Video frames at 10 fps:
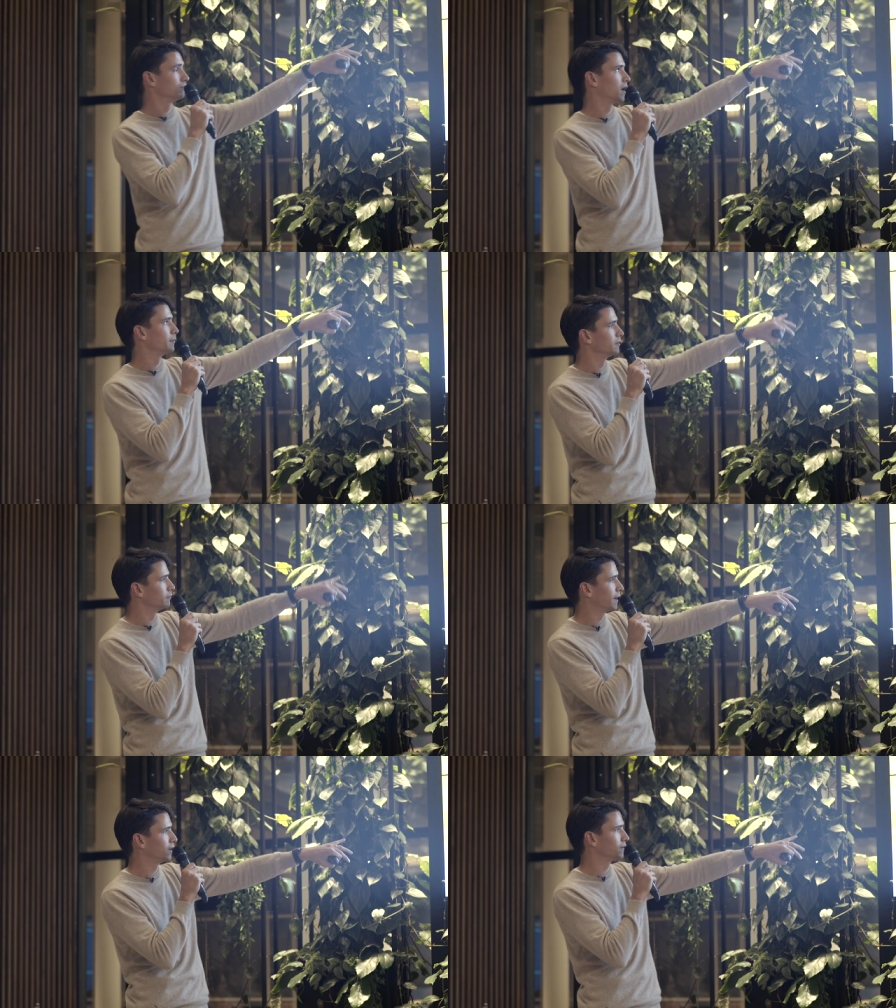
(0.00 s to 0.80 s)
I mean,
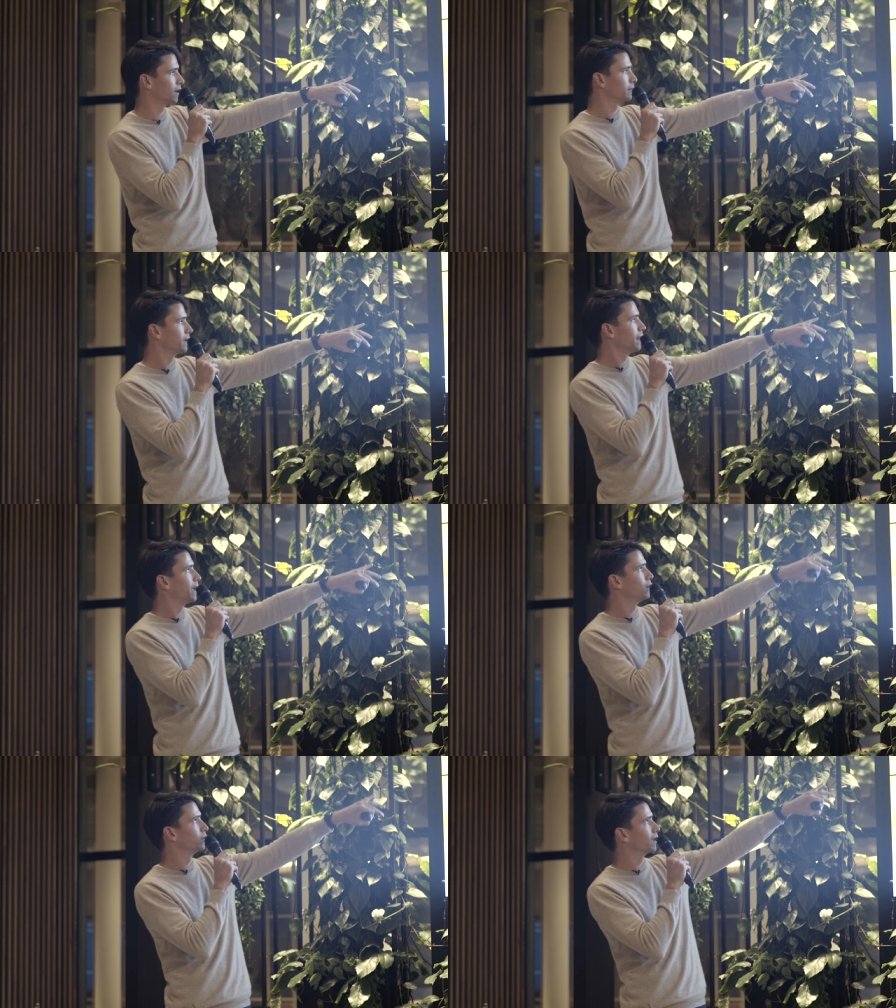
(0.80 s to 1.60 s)
by the time,
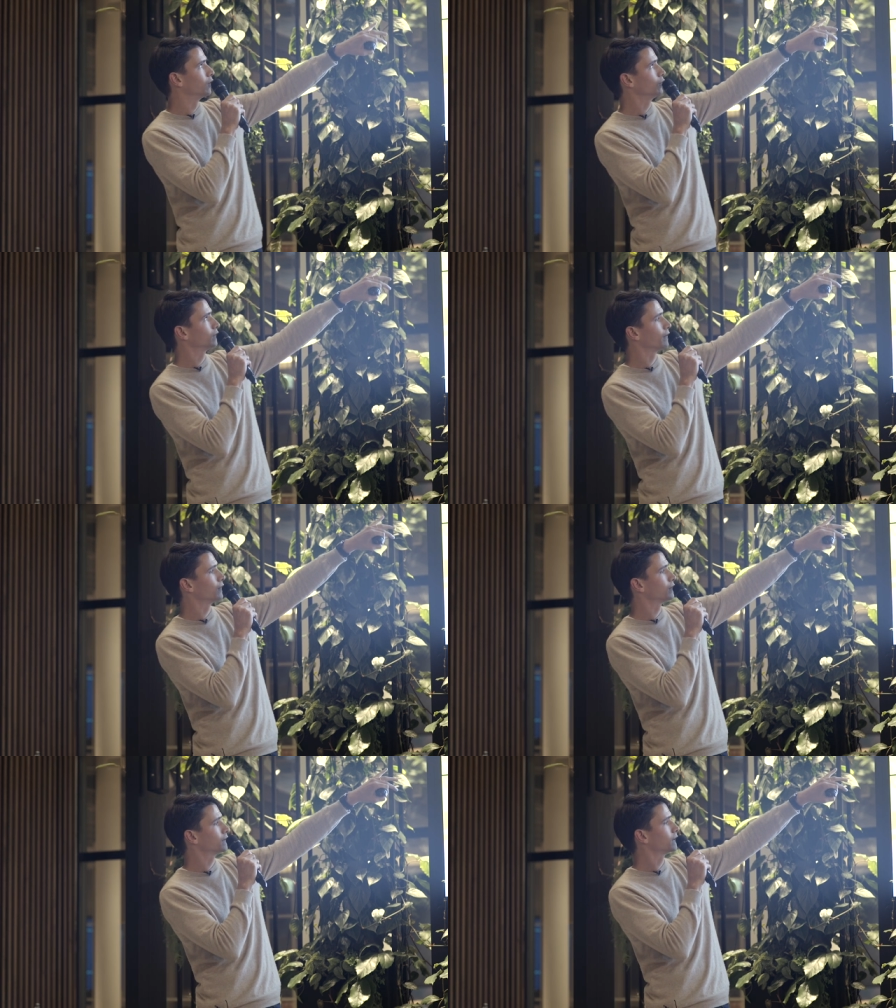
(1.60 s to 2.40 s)
and you can note, of
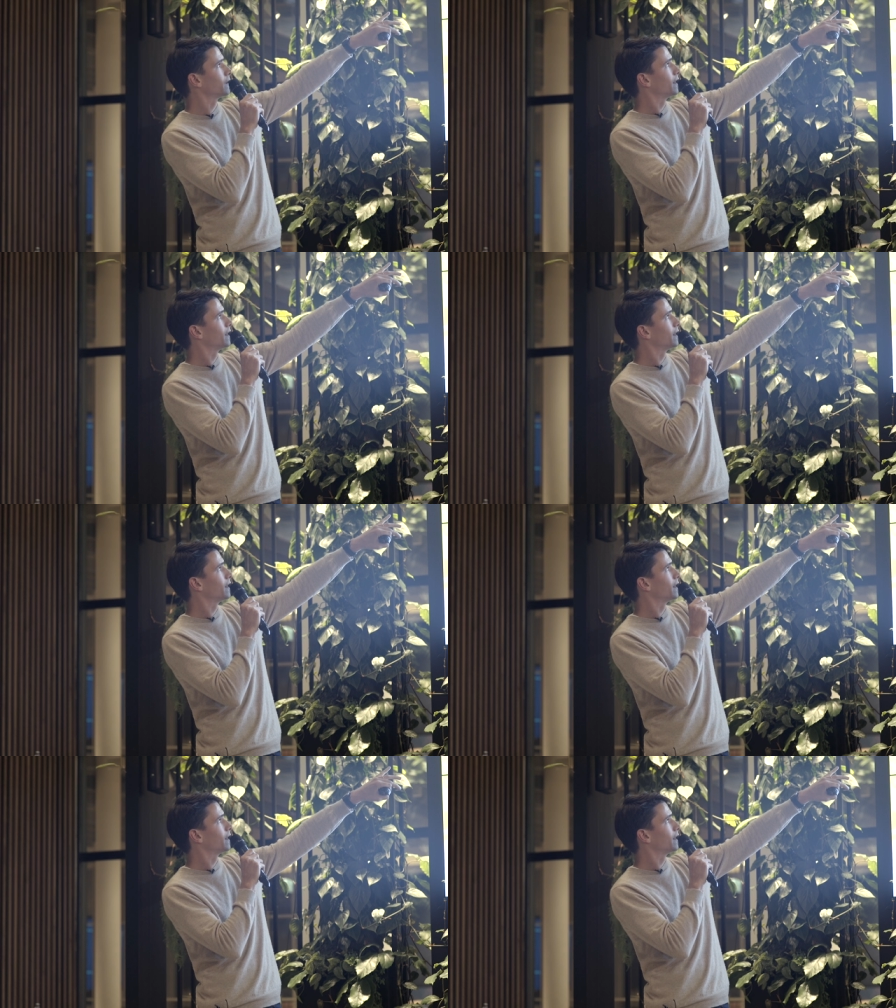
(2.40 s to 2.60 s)
course.